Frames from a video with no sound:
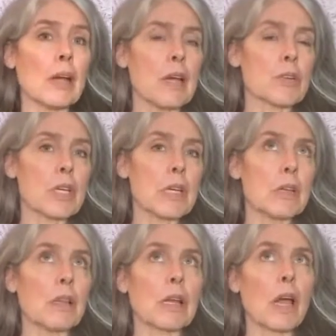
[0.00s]
I actually
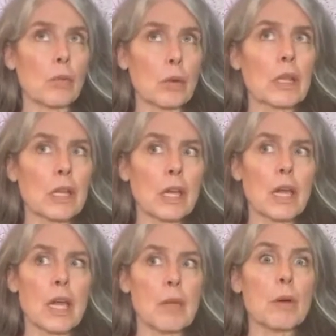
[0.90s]
got really
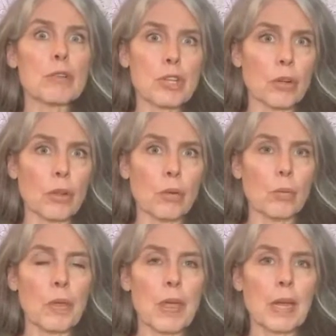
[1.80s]
emotional
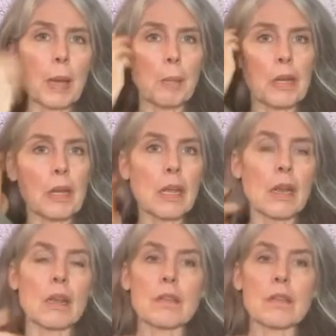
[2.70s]
when that happened and